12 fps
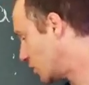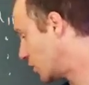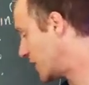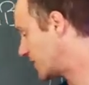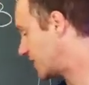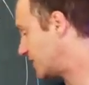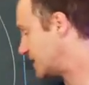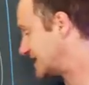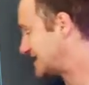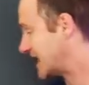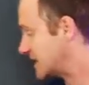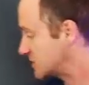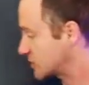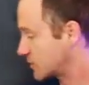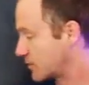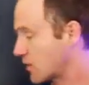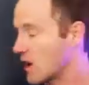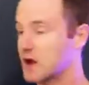with the
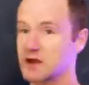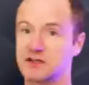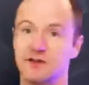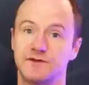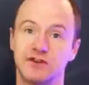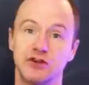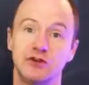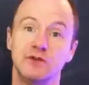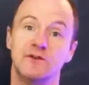tensor product of two